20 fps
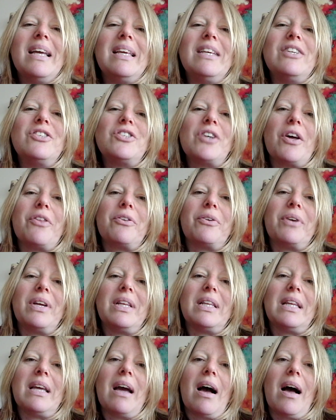each other
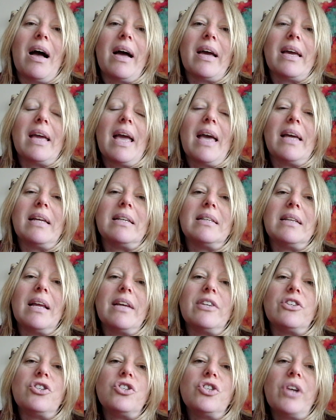in the eye
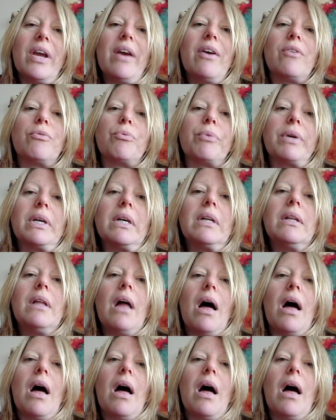and share real,